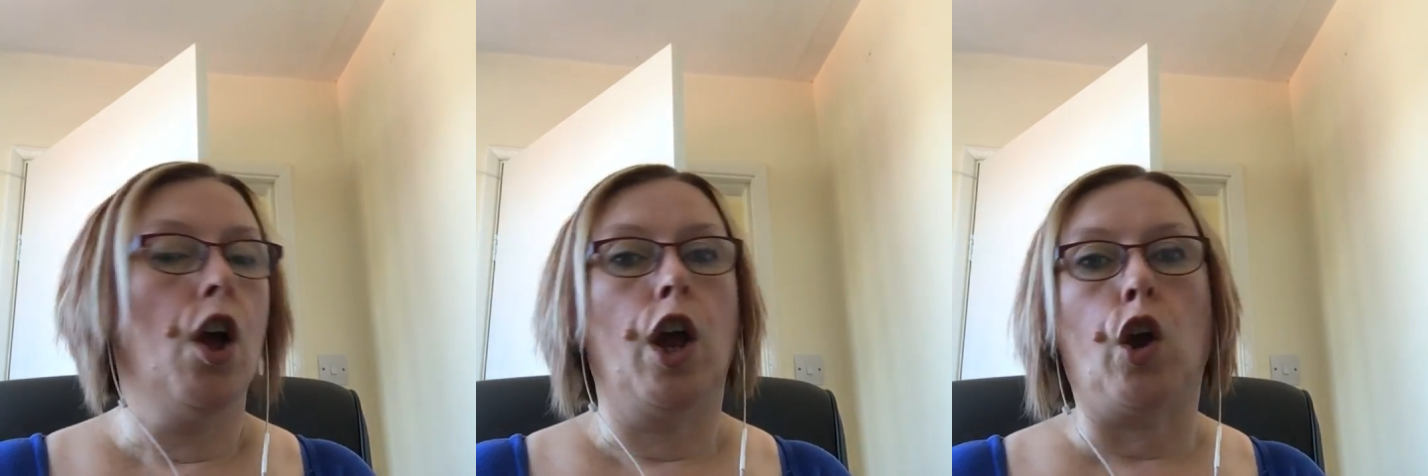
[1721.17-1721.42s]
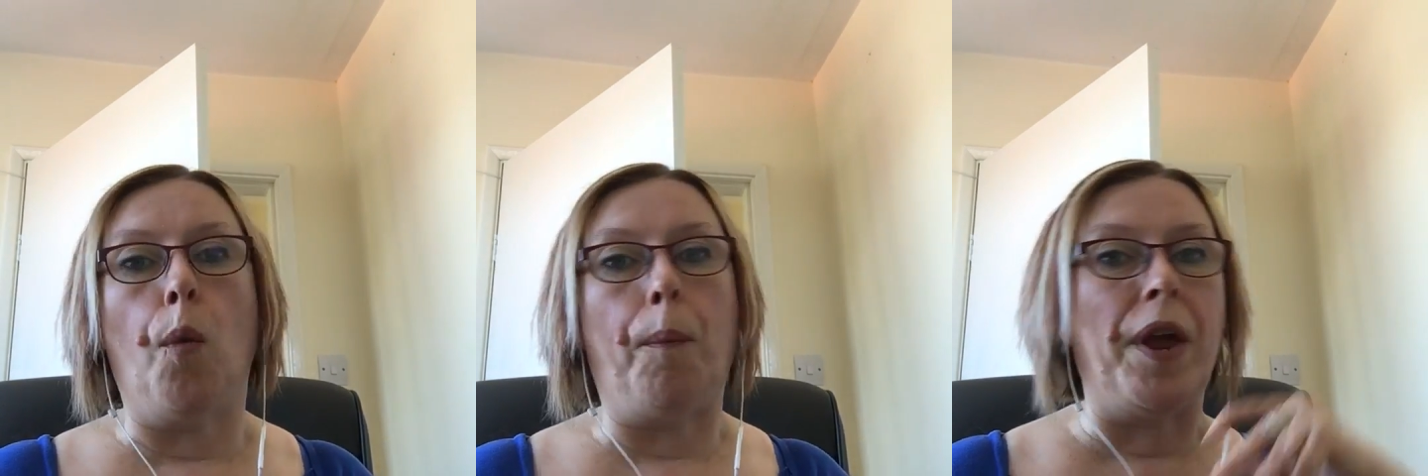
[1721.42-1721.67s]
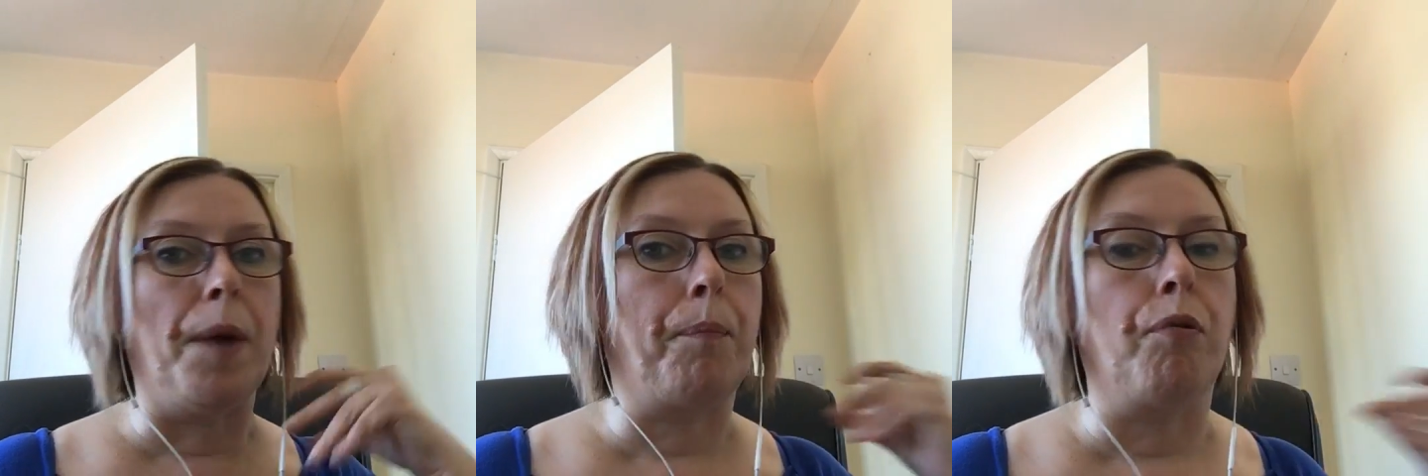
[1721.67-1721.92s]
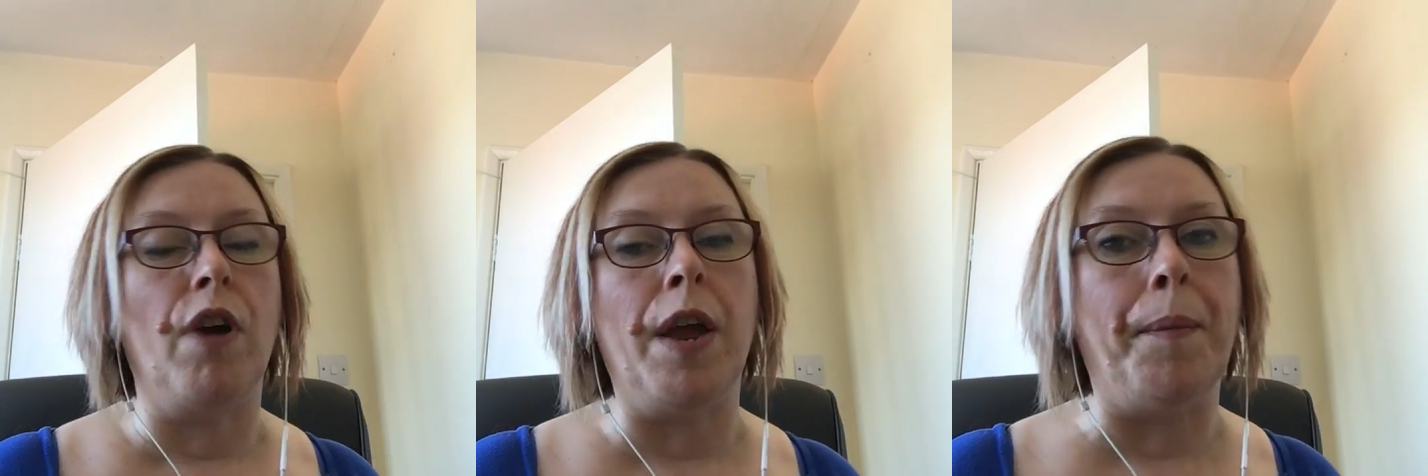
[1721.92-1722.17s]
It could be a
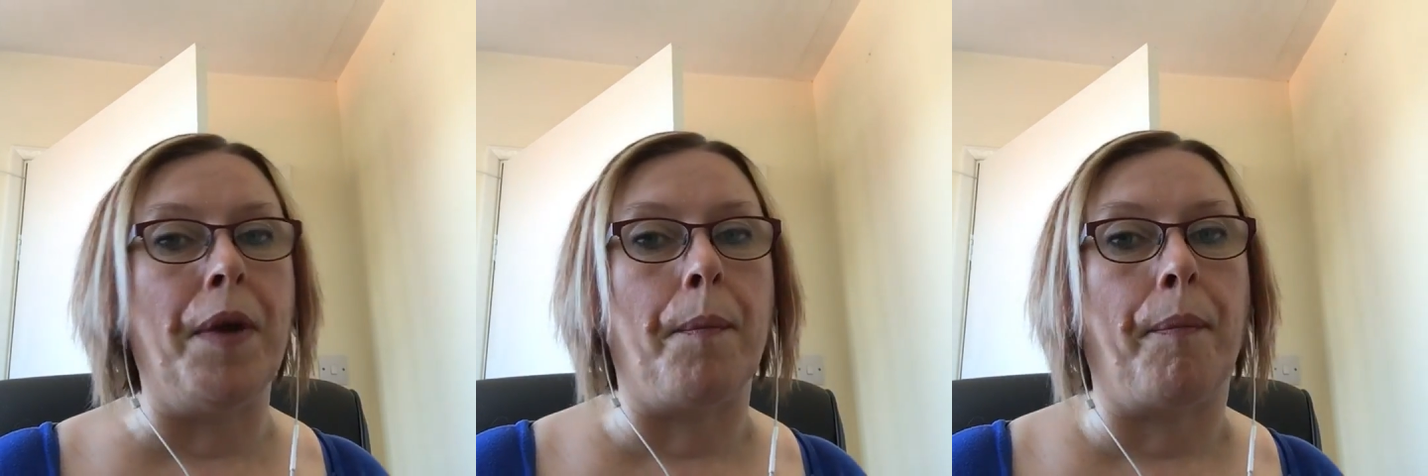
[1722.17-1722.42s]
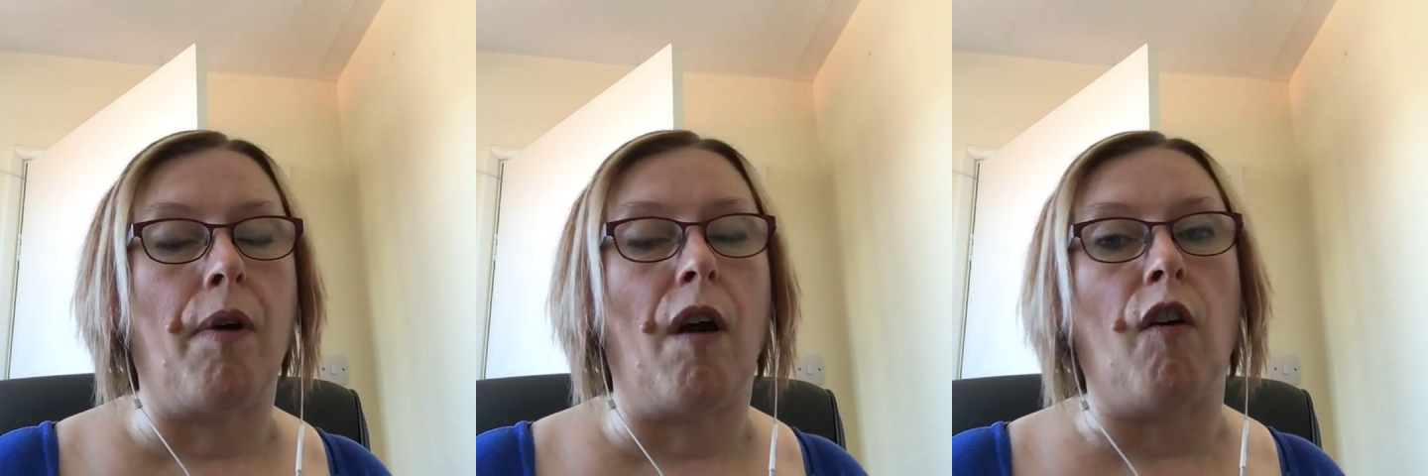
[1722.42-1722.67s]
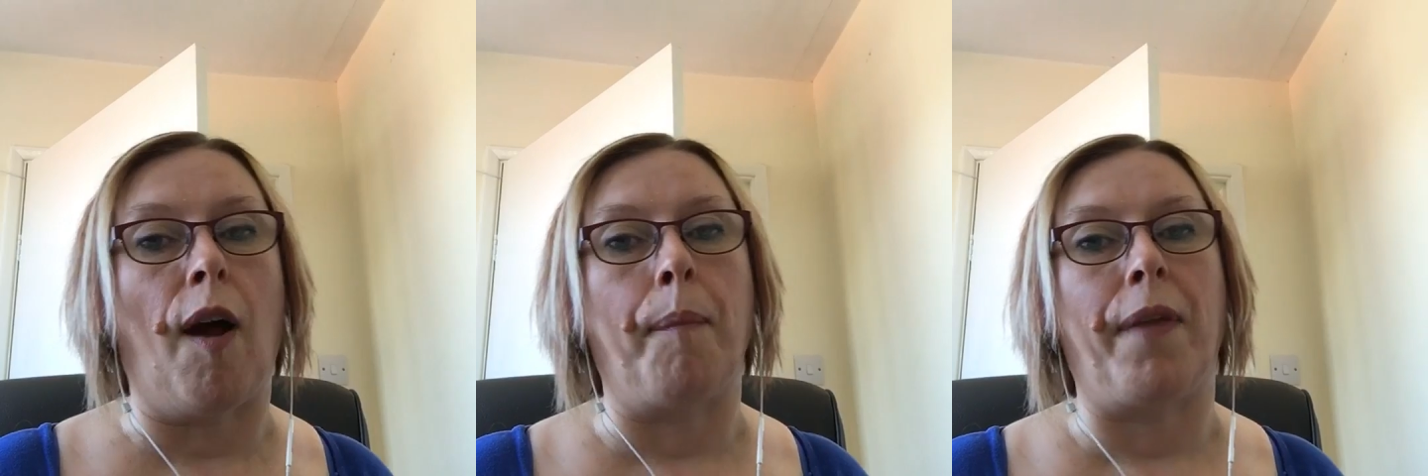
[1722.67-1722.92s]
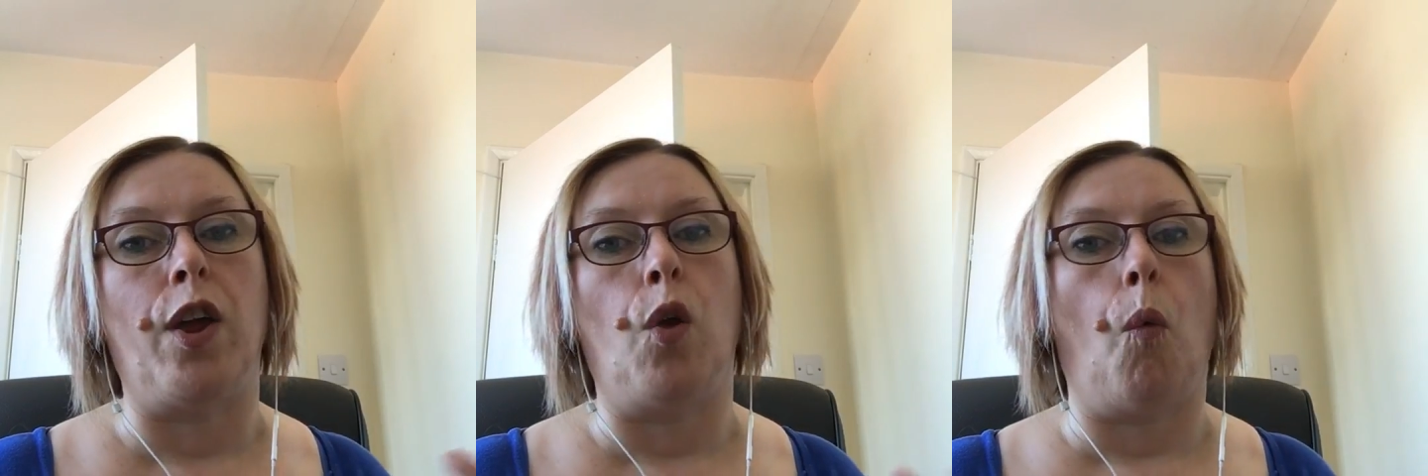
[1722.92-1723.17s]
premium
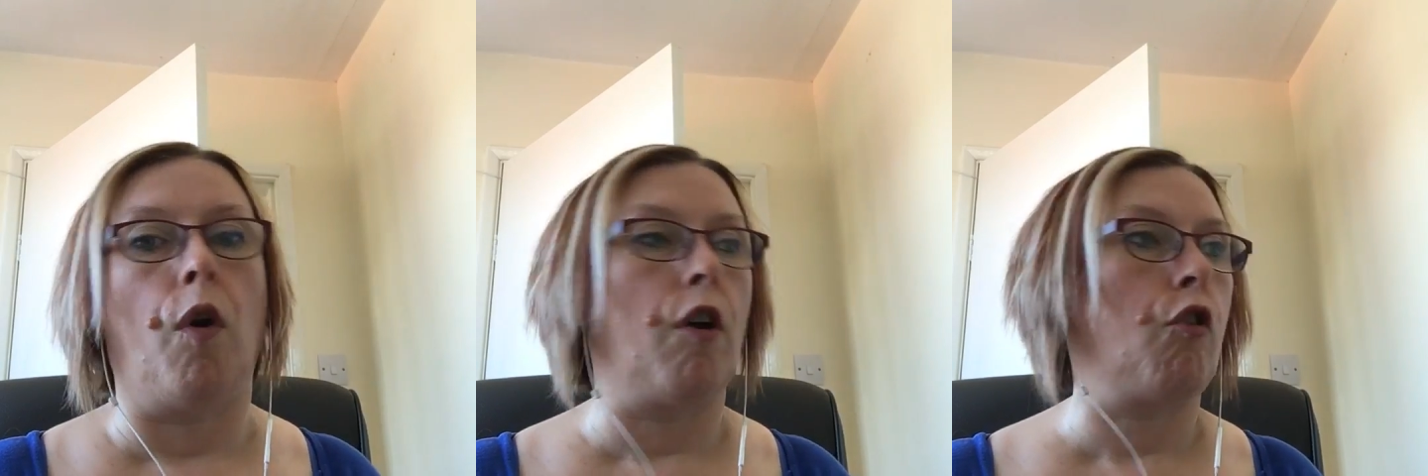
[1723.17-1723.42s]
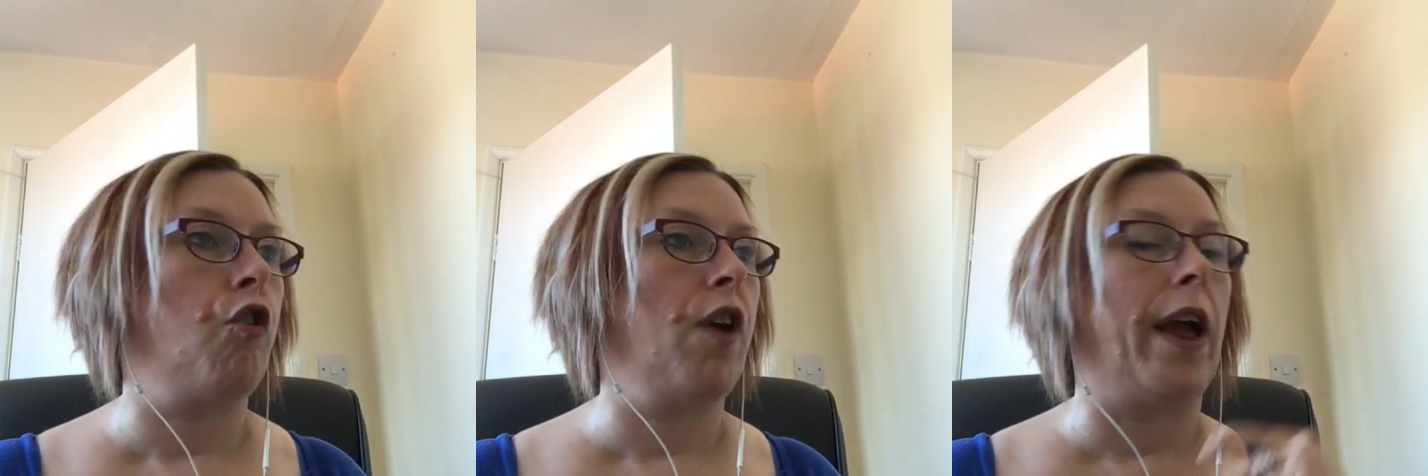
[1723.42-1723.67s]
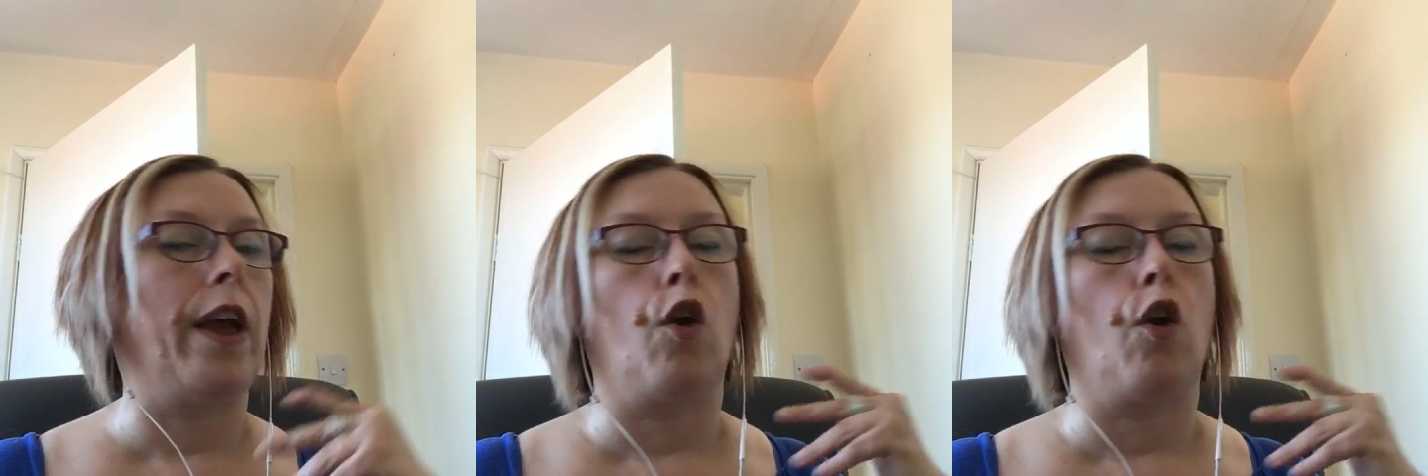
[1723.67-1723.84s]
program that you want to create.